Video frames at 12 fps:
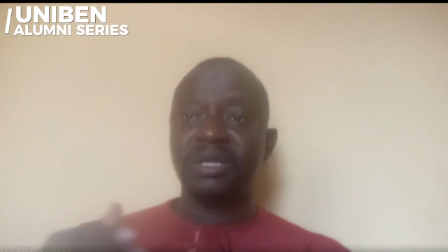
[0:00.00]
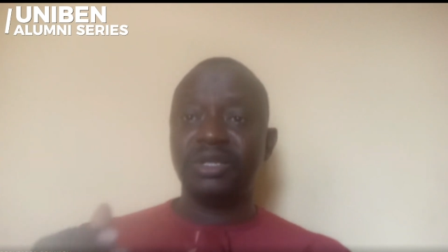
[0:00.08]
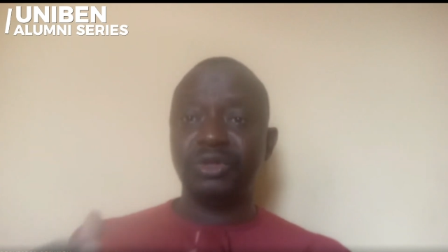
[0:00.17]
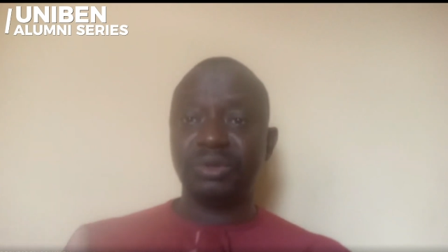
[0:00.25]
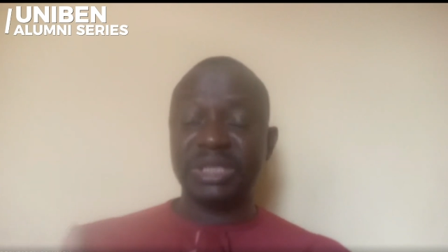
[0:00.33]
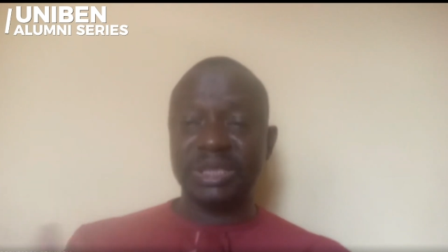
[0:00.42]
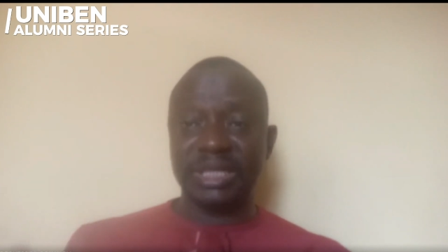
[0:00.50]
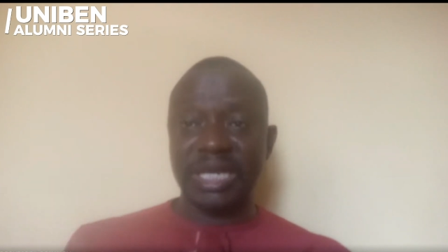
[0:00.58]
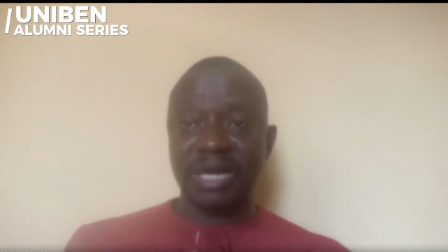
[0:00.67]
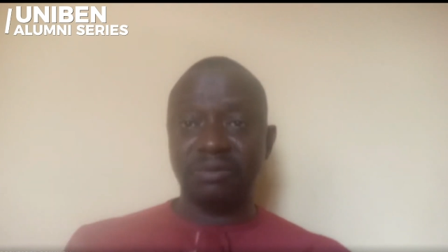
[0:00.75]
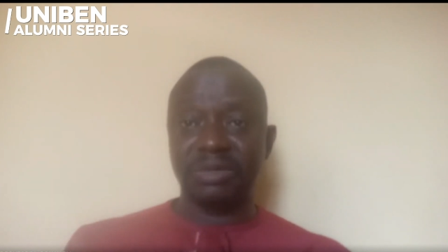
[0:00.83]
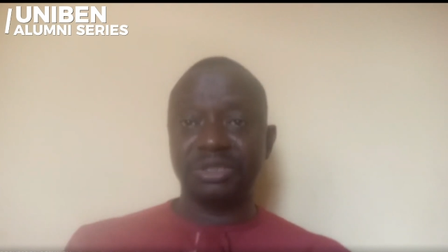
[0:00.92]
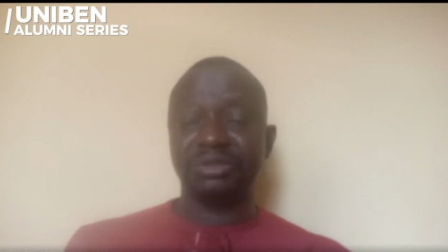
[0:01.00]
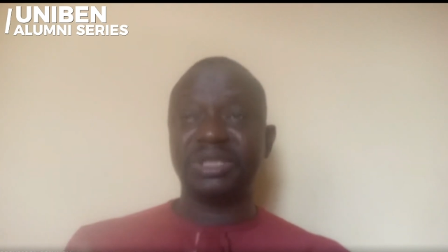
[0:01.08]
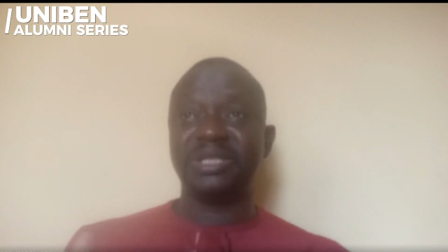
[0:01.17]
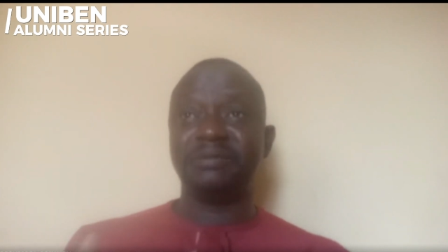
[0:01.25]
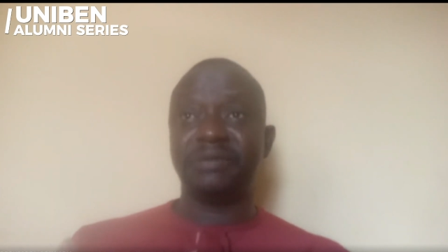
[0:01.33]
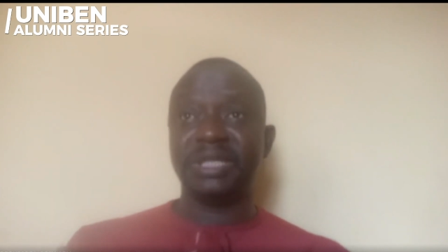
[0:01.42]
using the language,
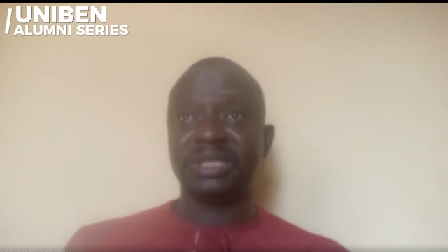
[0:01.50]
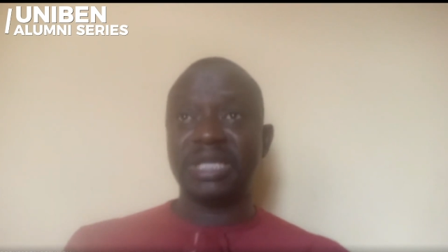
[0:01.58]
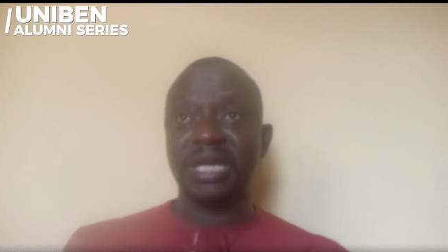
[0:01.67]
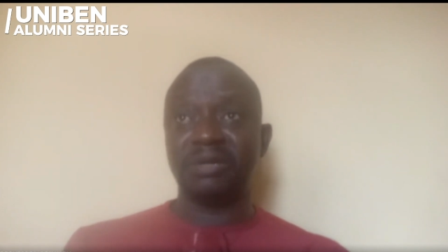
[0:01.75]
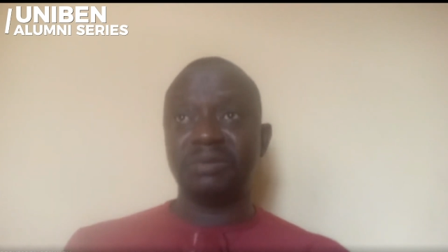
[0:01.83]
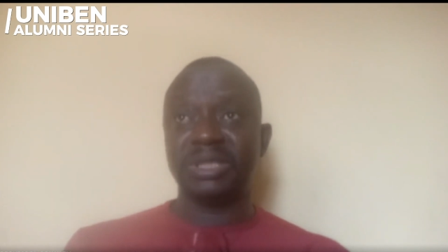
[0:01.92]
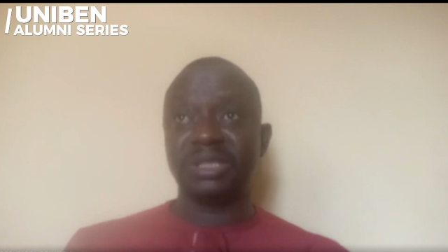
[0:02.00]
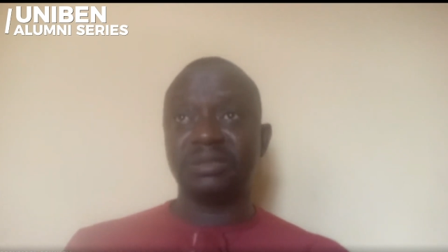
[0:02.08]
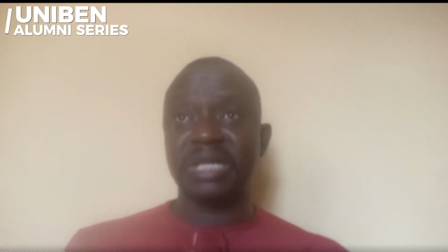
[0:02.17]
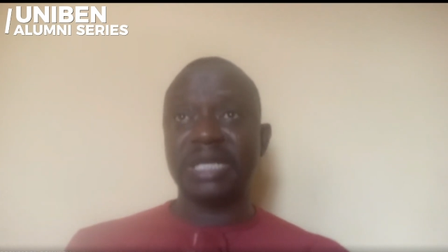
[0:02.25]
using the French language.